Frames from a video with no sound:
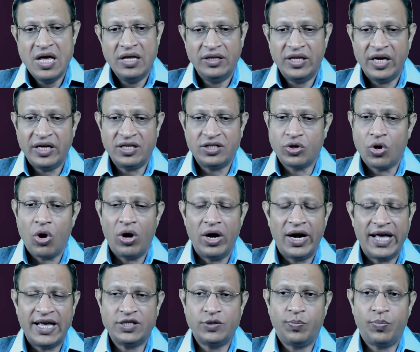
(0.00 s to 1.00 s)
That is called
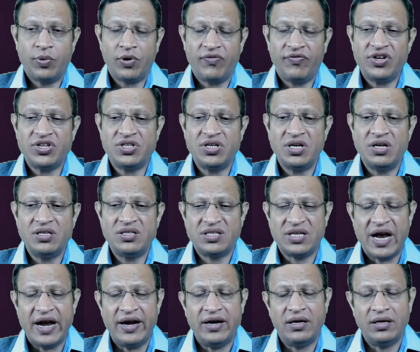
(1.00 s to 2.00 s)
as professional
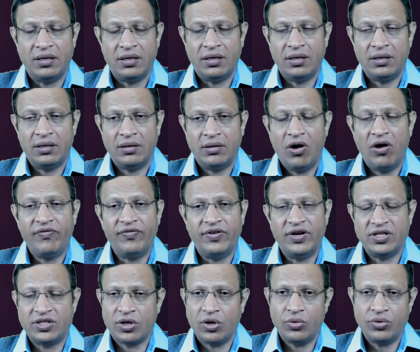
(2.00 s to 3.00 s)
standard of
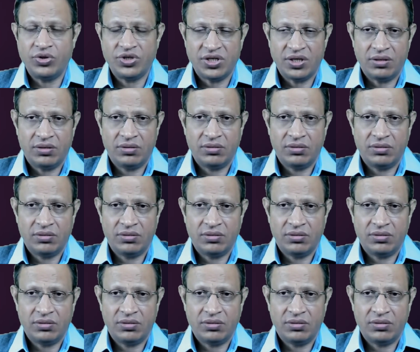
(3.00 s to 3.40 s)
disclosure.